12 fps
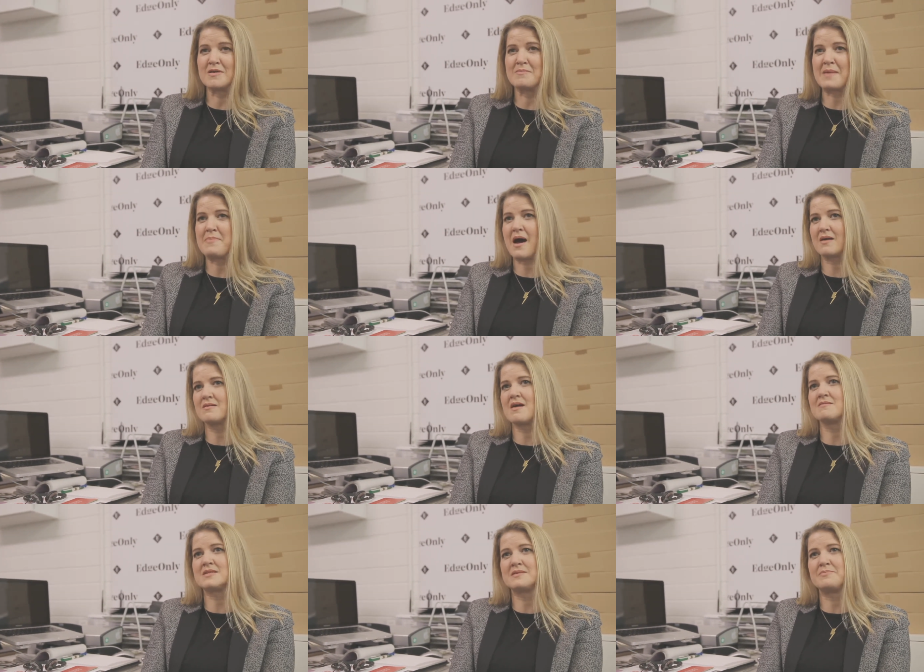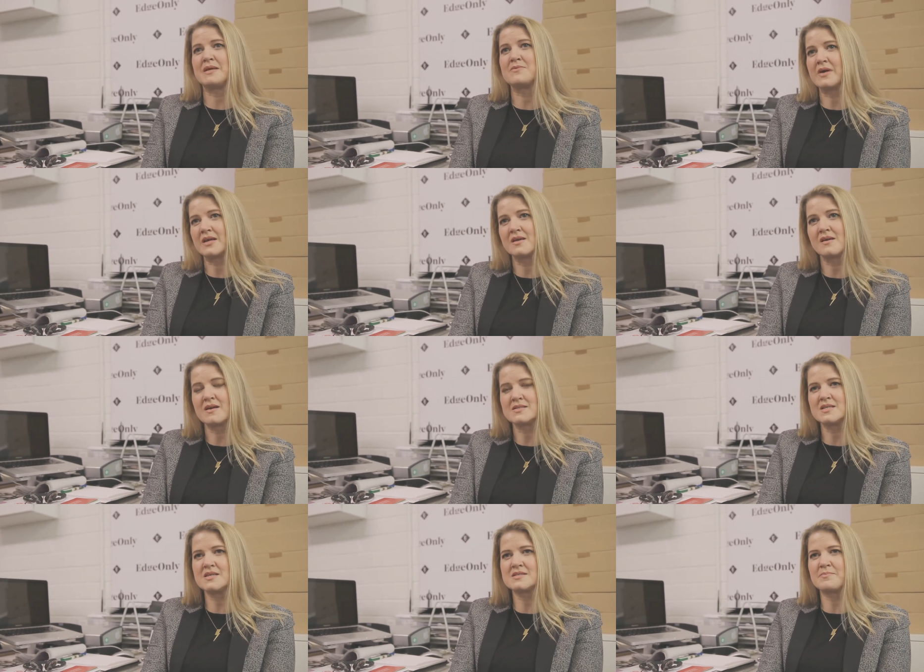My background had been working in
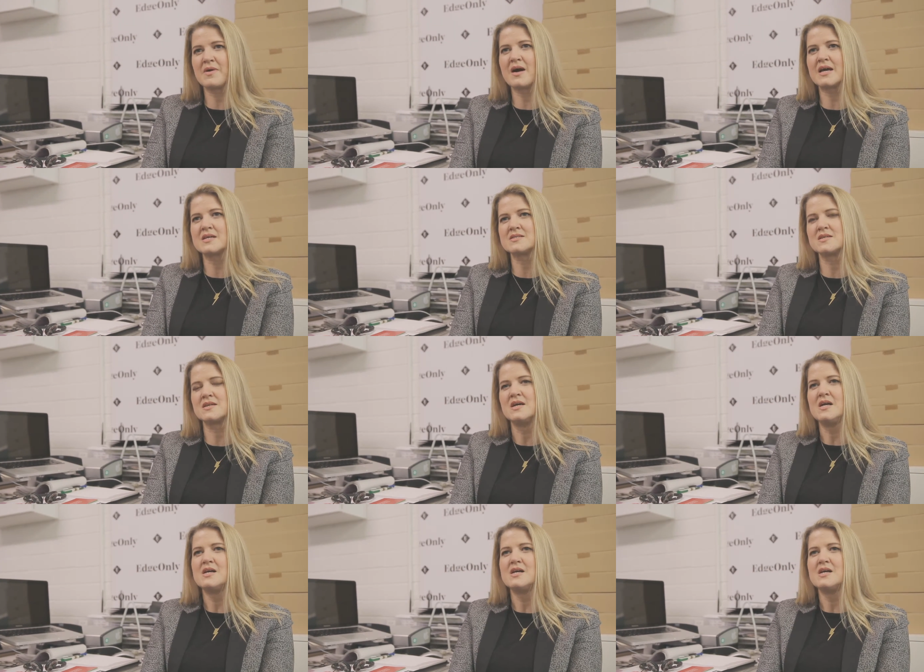RTE as a broadcaster.